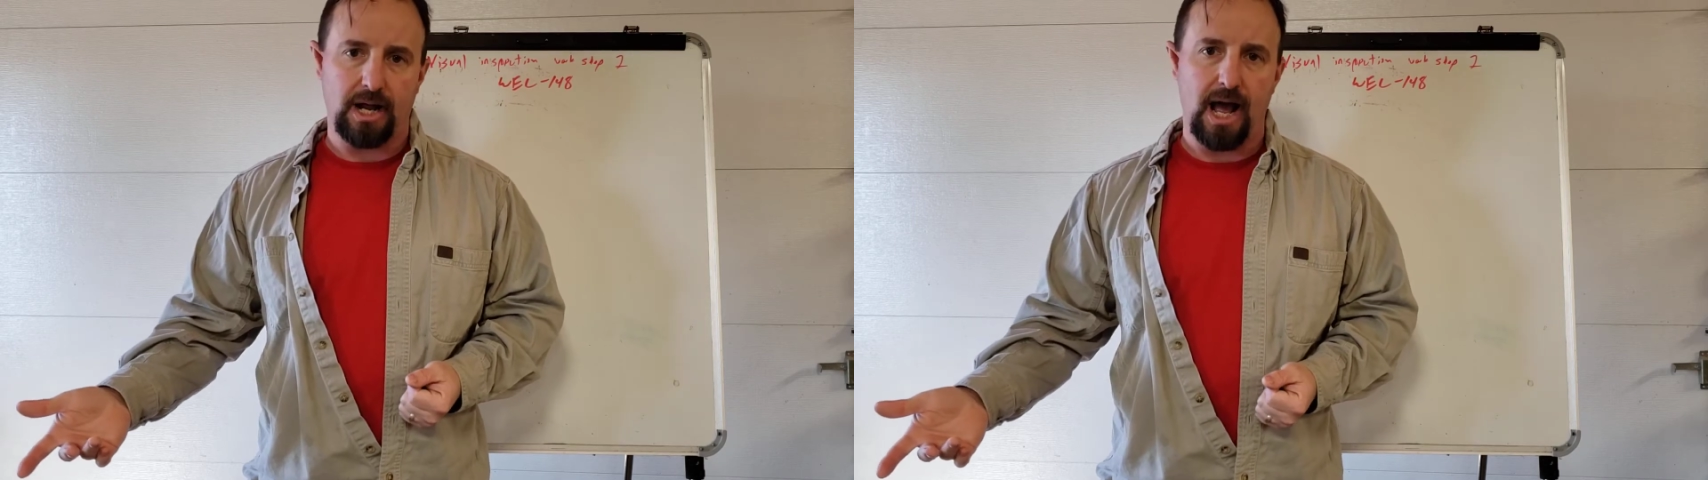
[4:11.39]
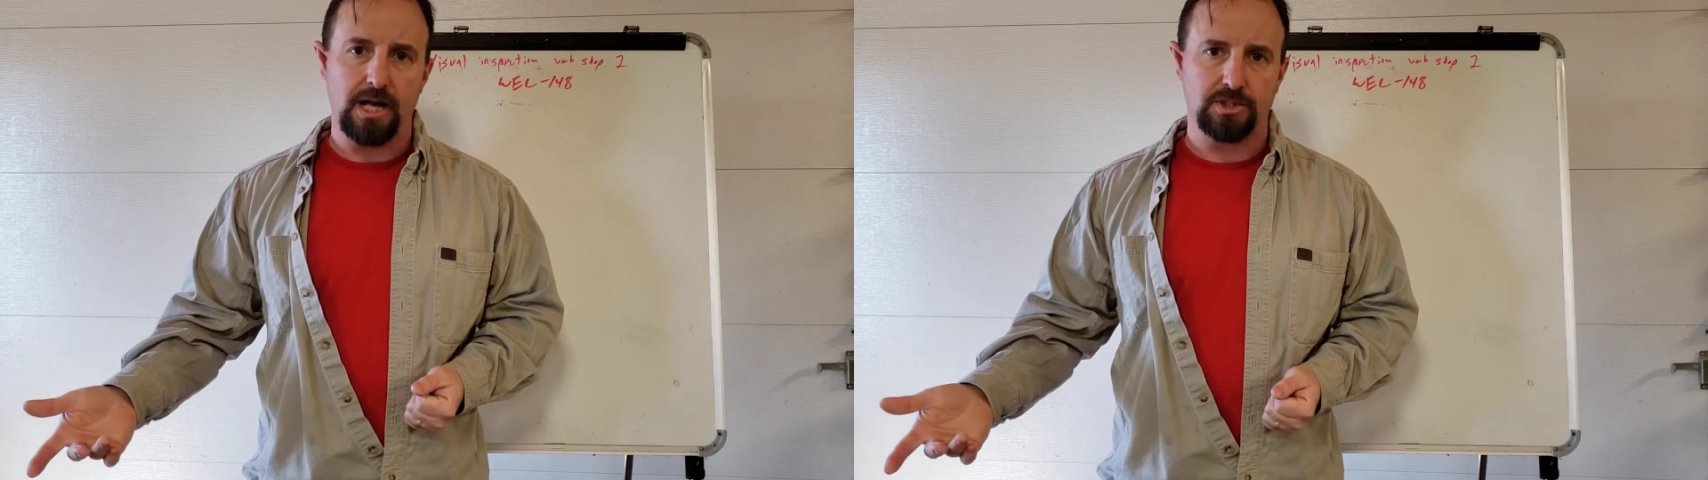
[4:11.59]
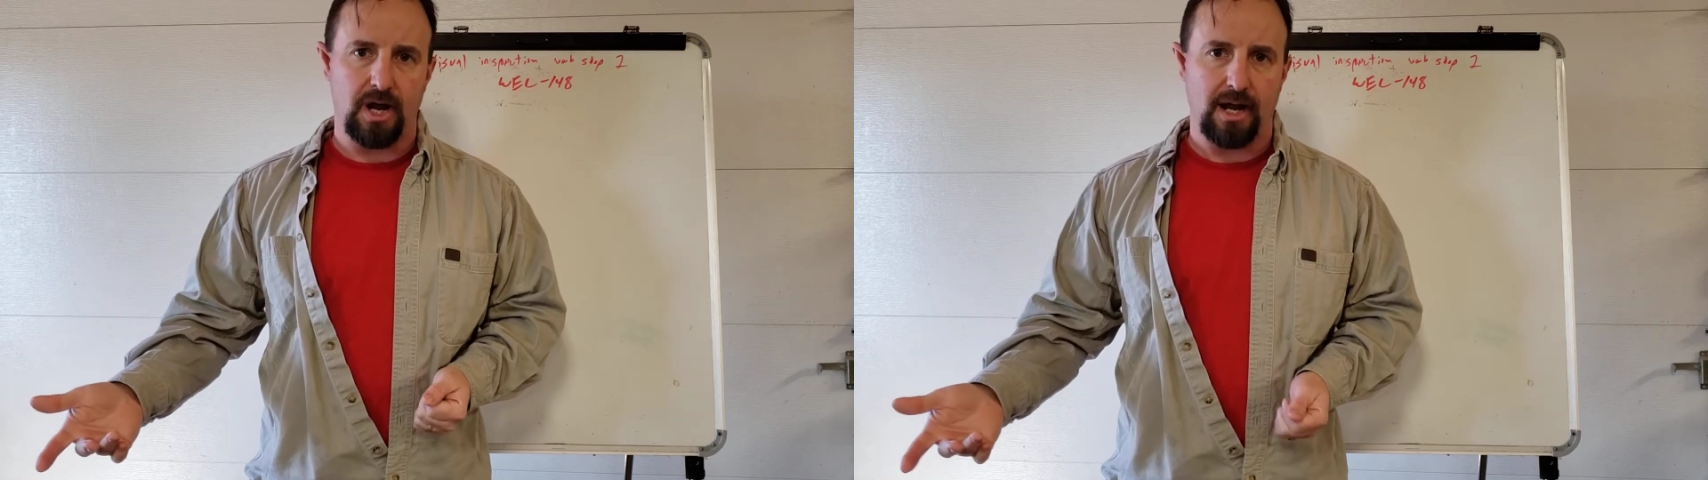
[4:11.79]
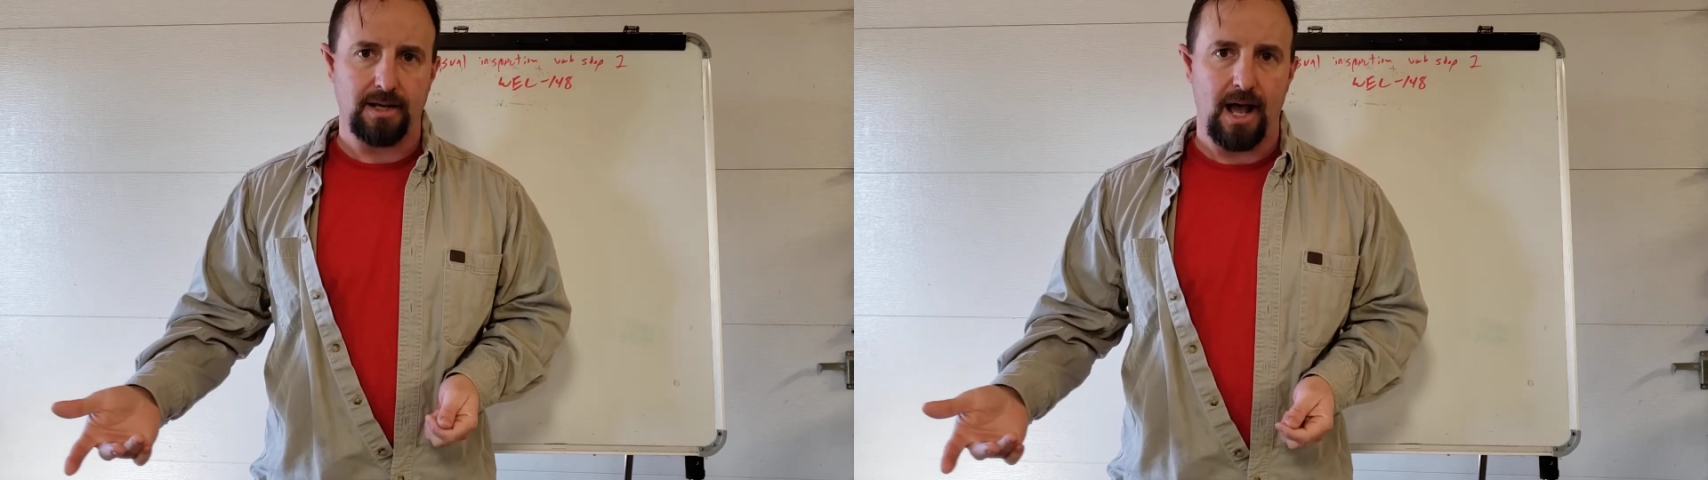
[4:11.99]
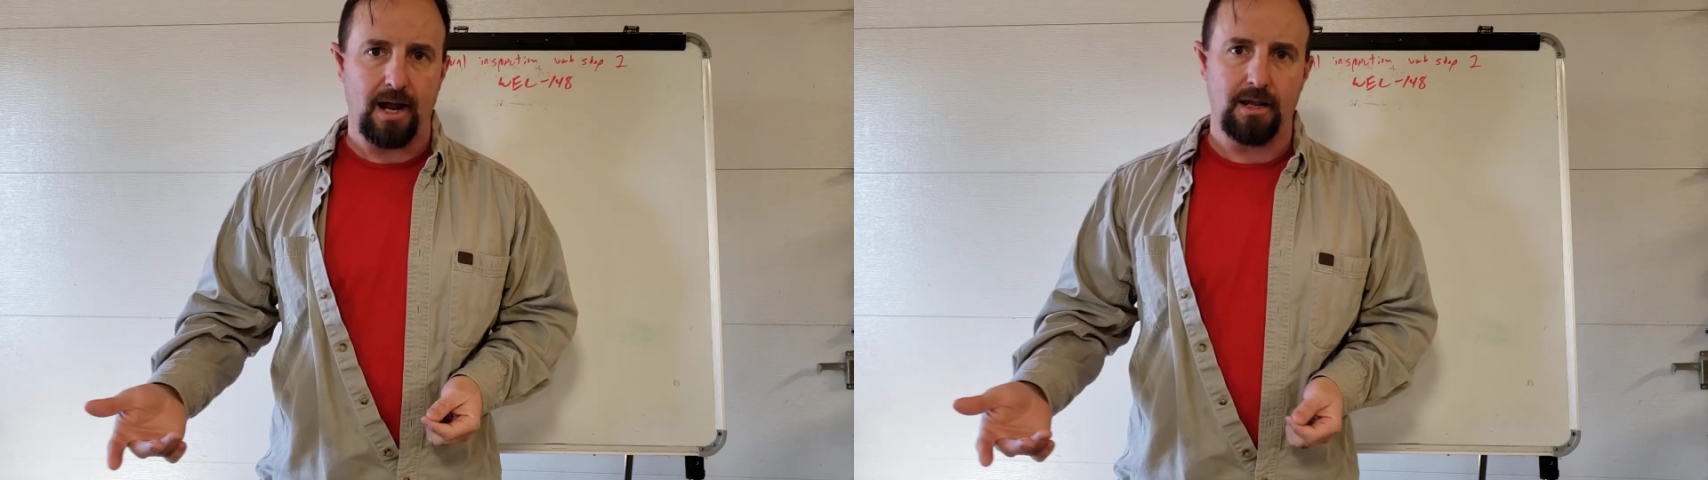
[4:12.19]
contract
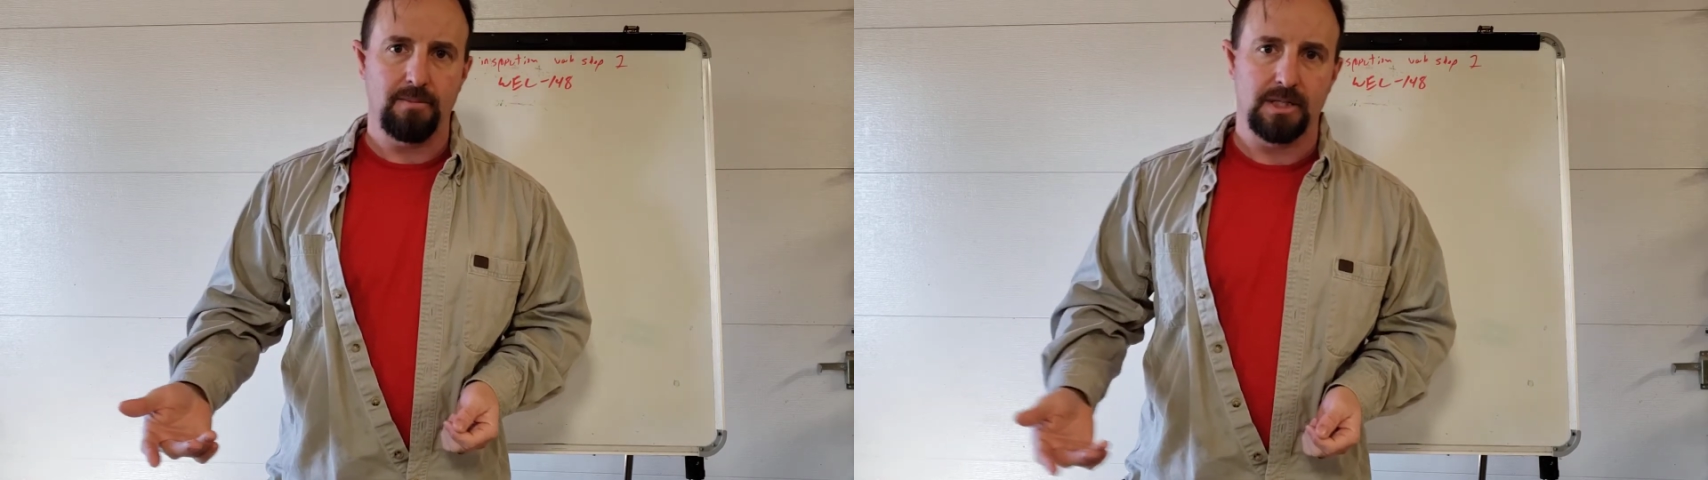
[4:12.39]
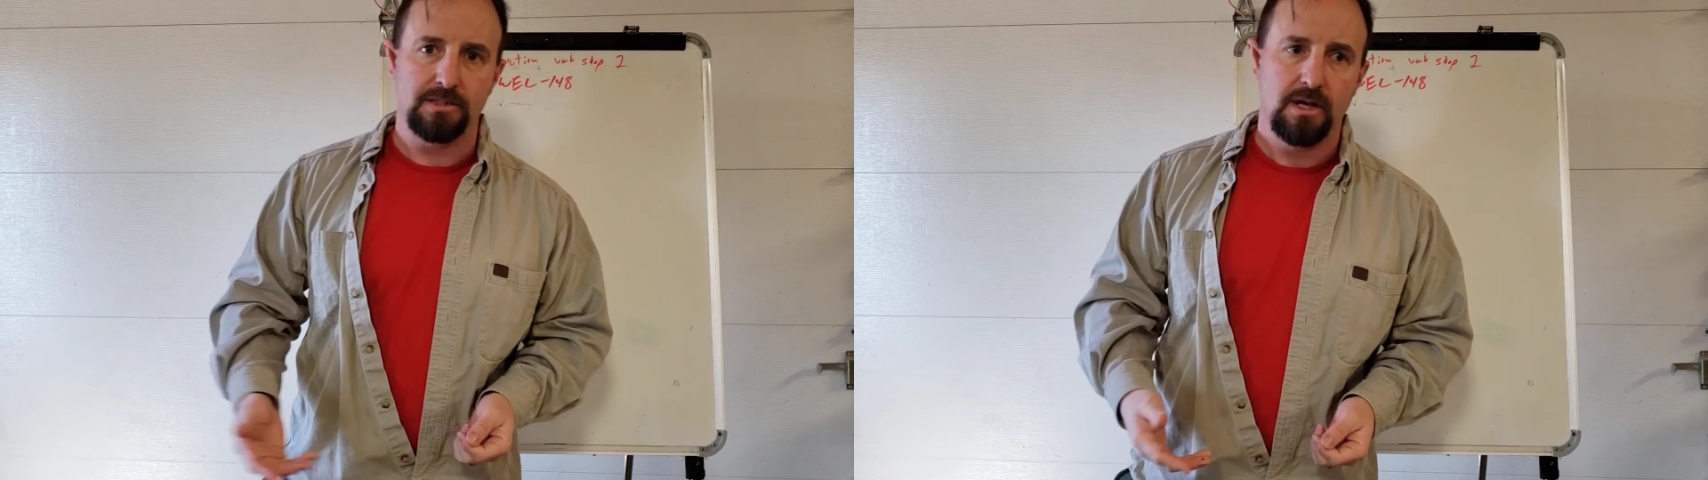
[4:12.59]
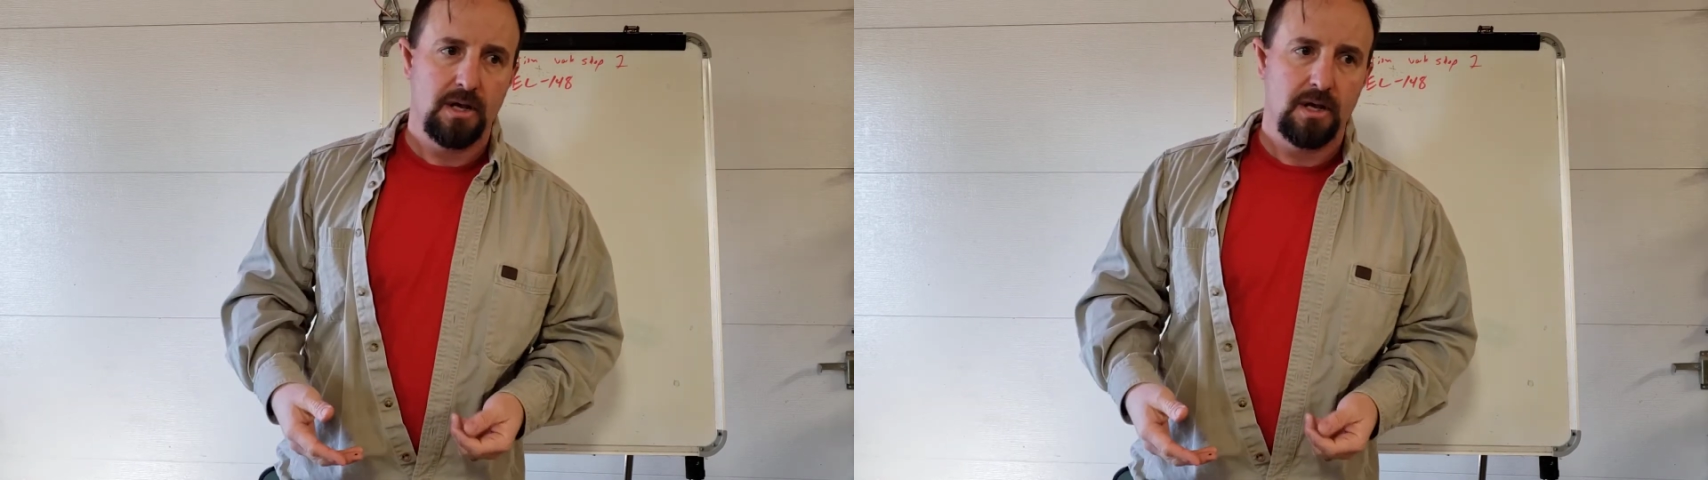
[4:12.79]
documents.